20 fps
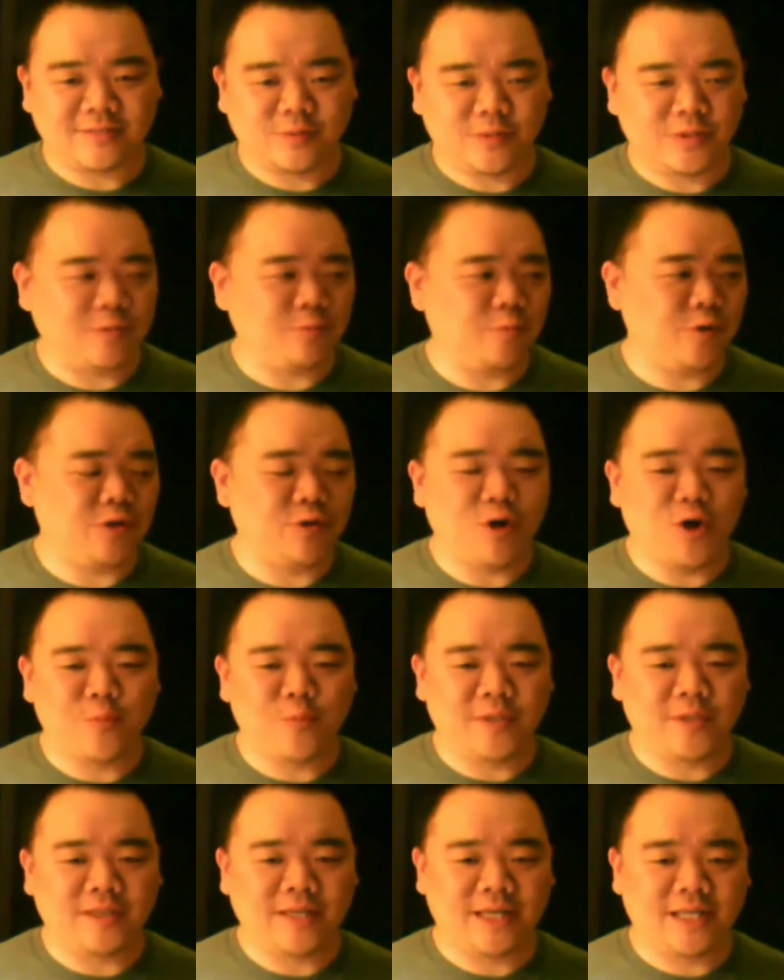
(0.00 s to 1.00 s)
or were you
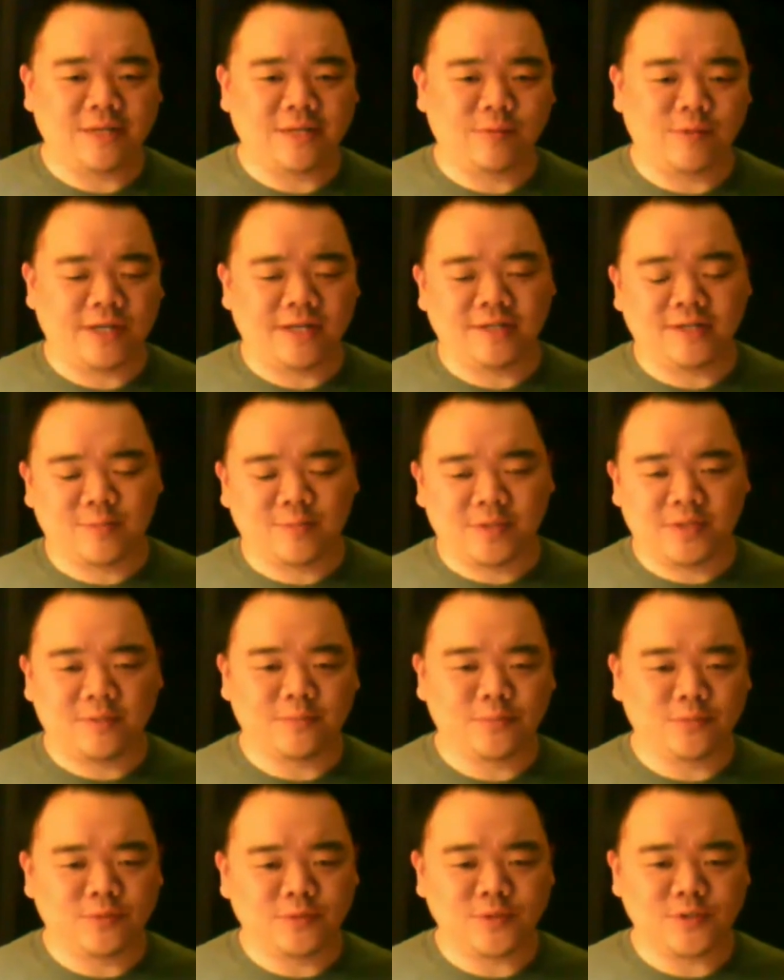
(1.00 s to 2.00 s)
hoping that he would end up in a
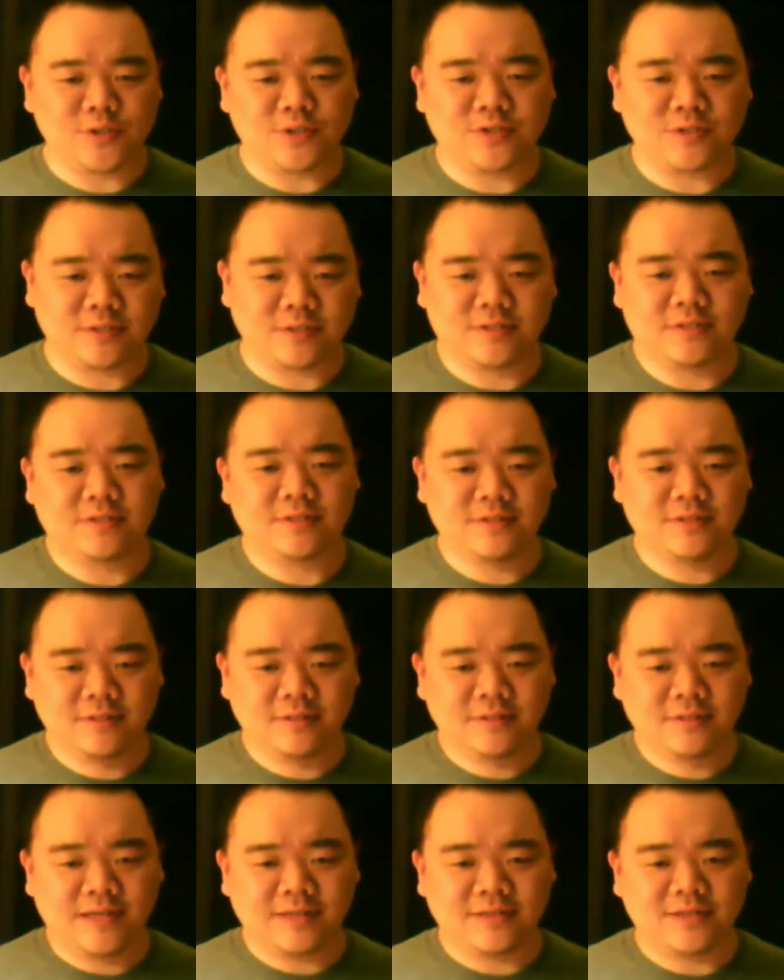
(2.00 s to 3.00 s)
Bulls jersey
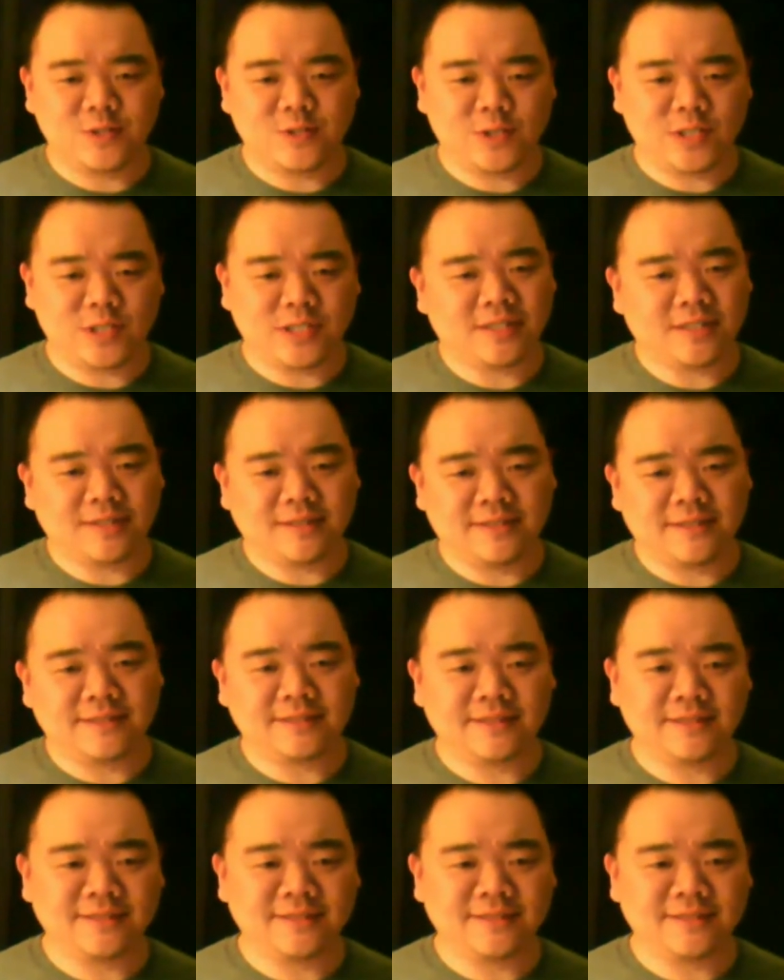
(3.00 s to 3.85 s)
at the trade deadline?